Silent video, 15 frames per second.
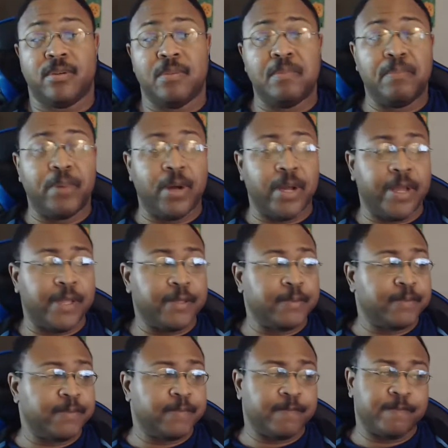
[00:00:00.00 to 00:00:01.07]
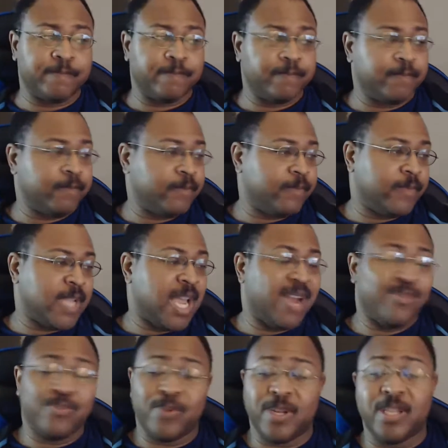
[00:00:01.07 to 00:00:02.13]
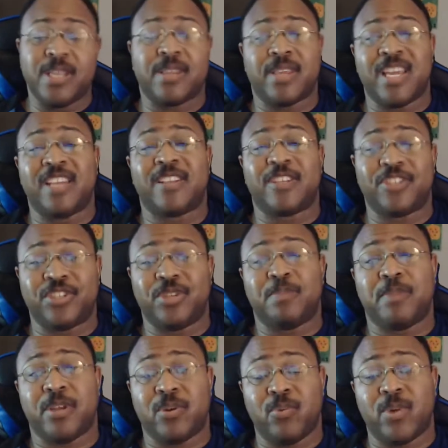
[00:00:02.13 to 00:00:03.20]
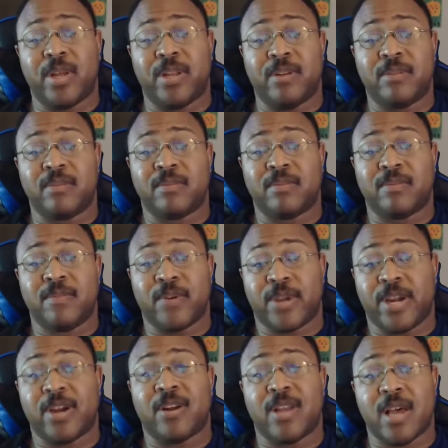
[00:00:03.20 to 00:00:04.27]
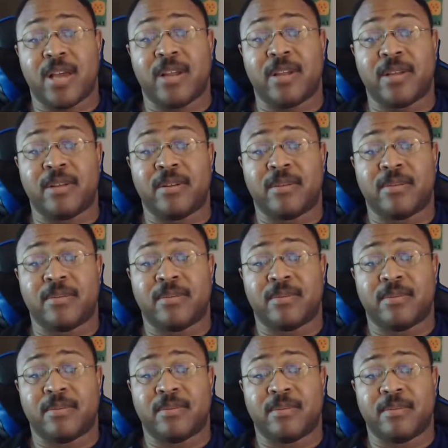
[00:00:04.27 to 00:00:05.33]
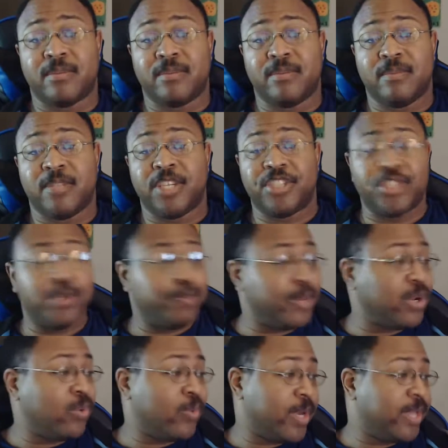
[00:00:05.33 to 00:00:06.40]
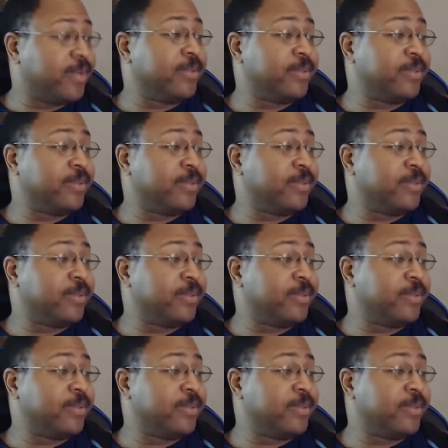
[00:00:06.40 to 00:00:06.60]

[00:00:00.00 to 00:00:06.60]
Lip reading: But I really think this should be a win for Carolina. This should be a win.